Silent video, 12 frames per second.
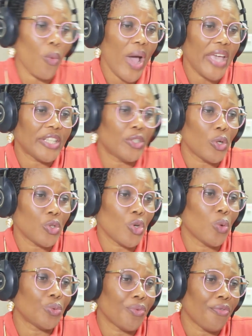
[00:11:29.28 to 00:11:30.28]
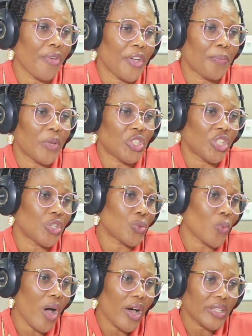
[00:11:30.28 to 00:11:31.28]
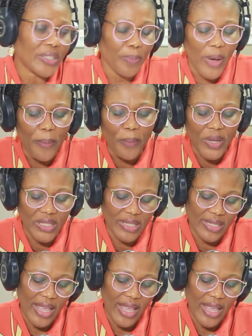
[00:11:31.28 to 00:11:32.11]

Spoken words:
or why a doctor would refer a patient to our department.